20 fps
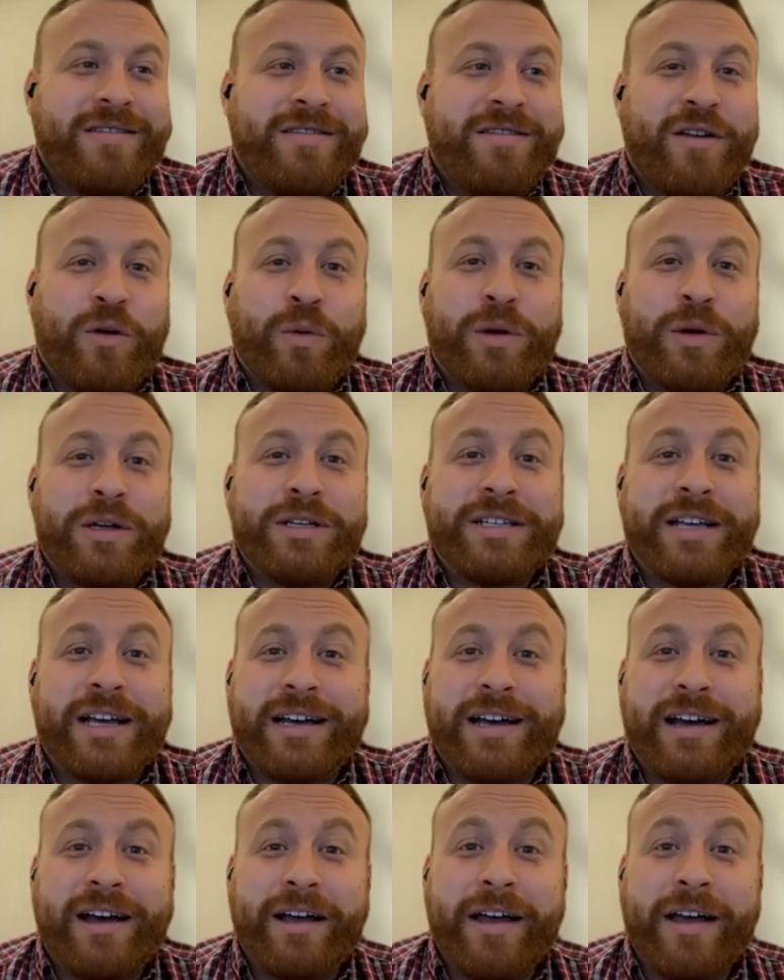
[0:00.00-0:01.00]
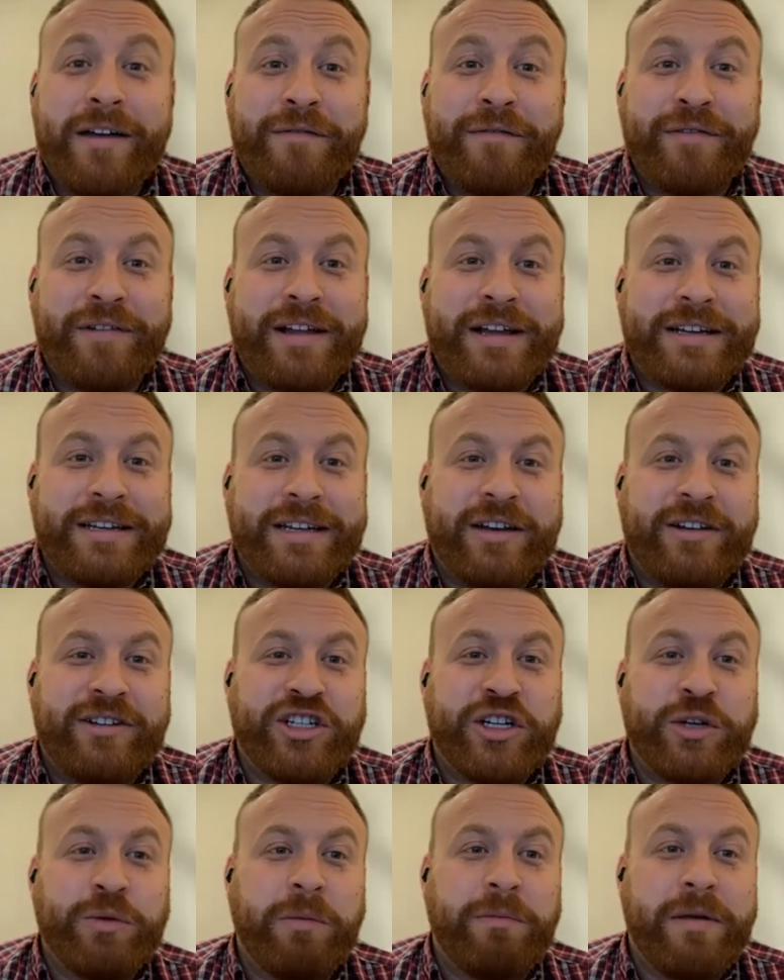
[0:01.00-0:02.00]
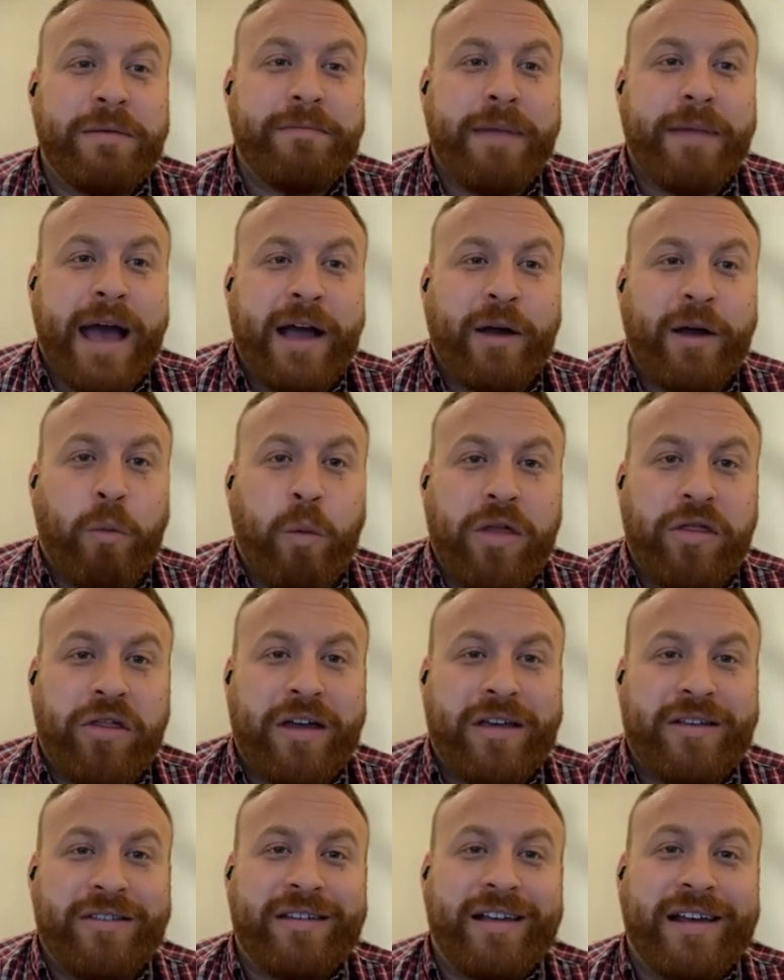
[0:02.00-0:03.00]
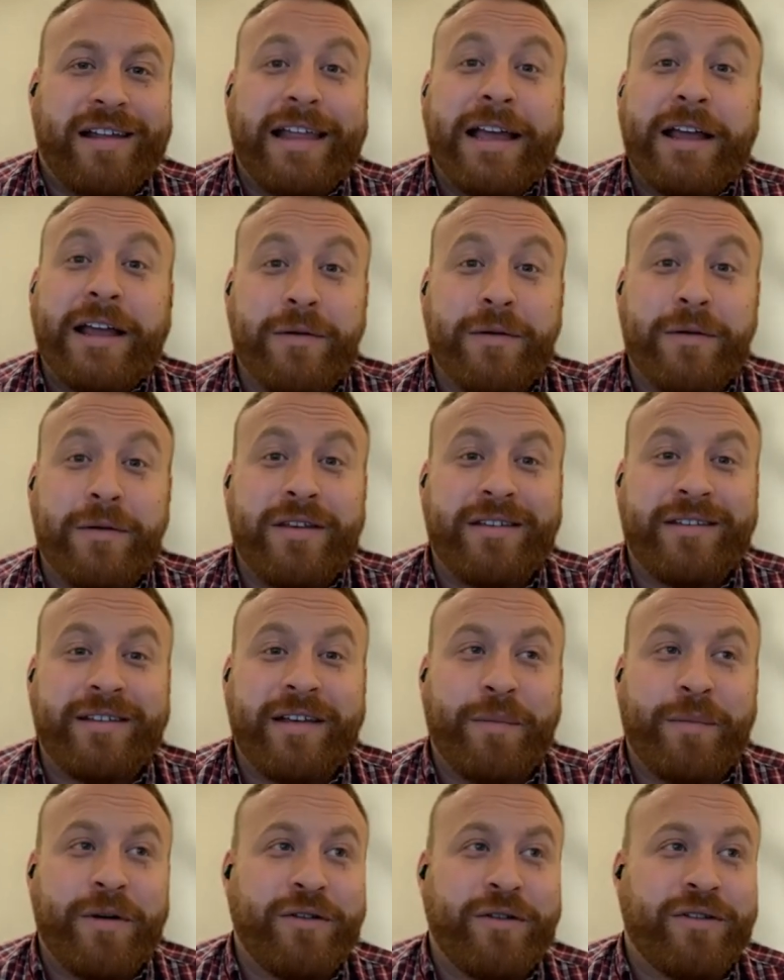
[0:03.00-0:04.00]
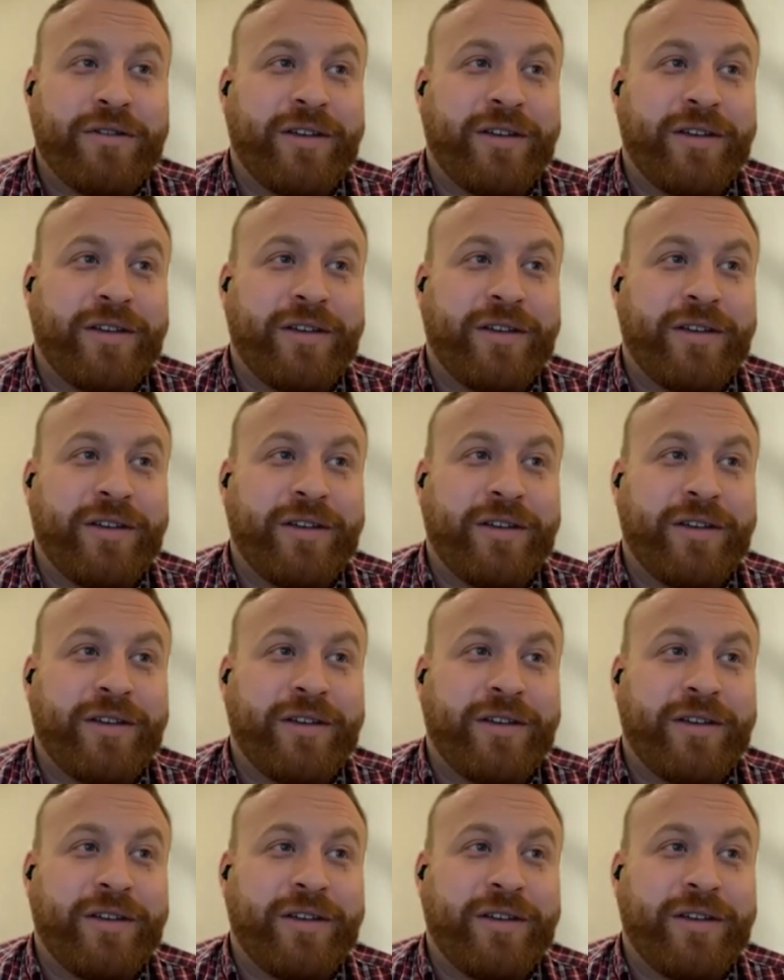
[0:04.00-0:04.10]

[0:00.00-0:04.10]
There was a conflict and she will be back with us later in the summer.